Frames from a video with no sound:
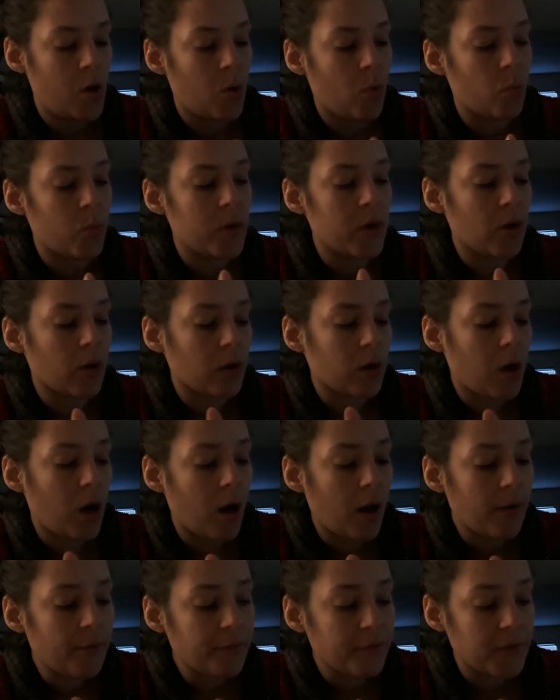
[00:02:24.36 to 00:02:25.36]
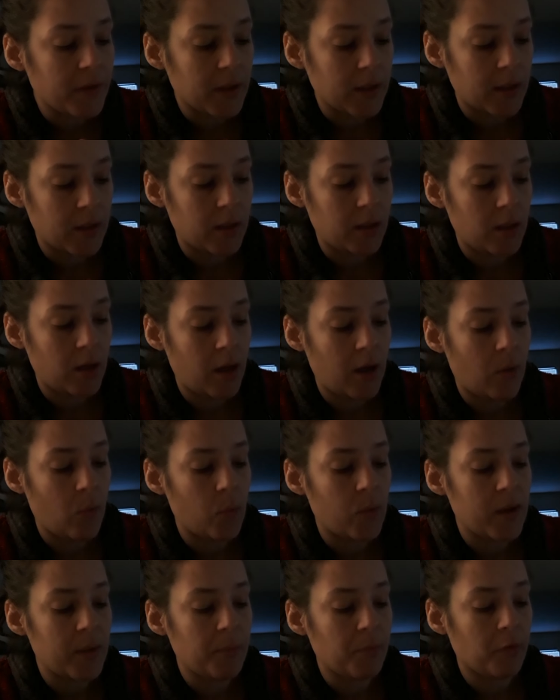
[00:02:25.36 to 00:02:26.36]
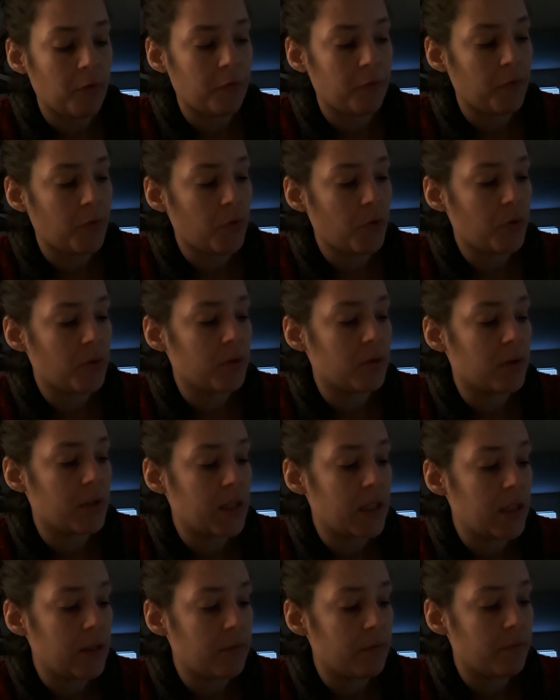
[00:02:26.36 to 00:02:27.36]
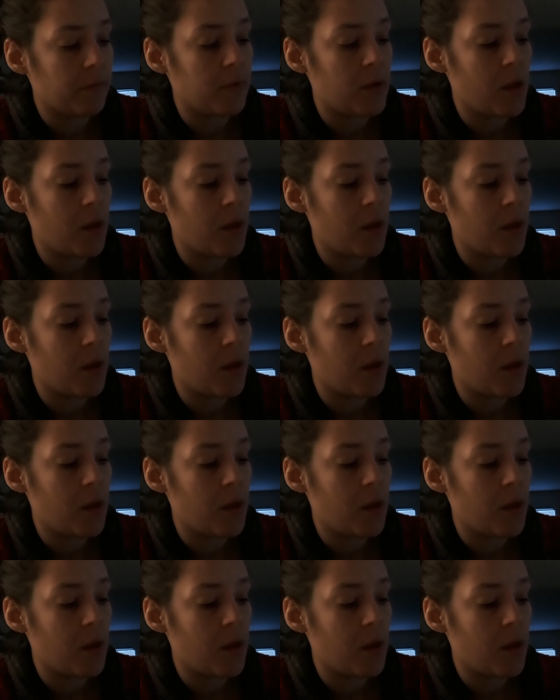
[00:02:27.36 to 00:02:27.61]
We are confident and we prefer to leave